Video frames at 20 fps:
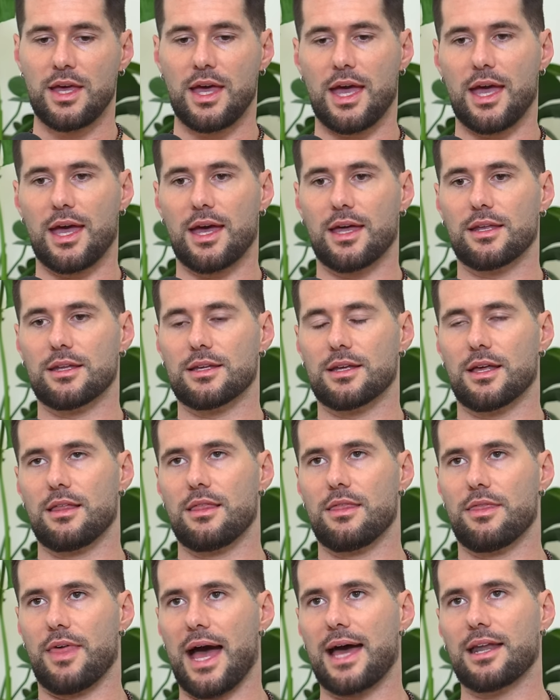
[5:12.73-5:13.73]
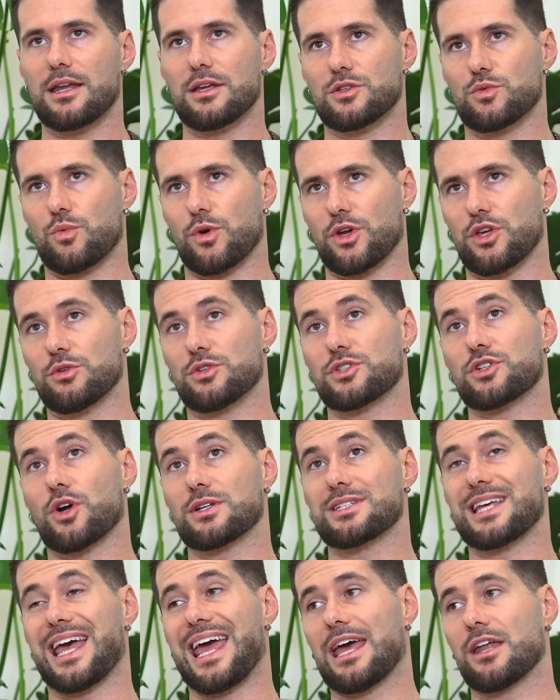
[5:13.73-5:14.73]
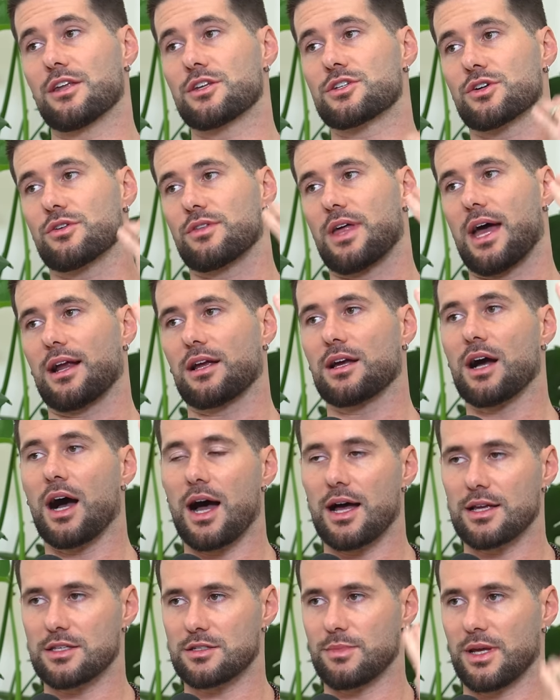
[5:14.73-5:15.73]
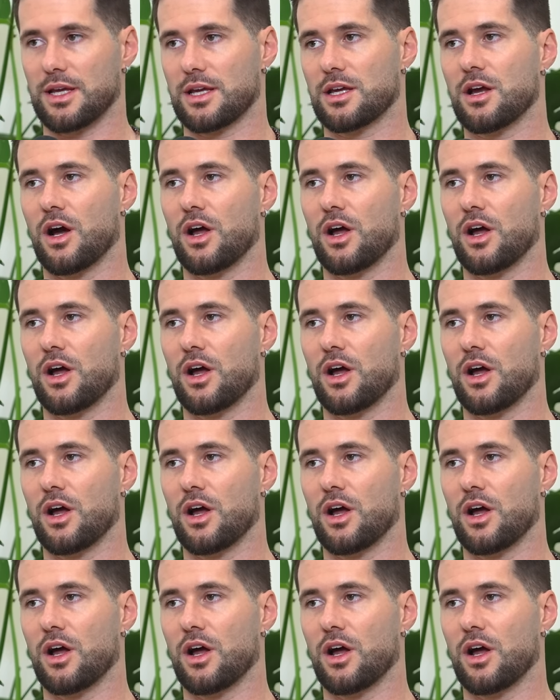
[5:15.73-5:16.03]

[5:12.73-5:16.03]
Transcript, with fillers: And that is where you start to enter that cosmic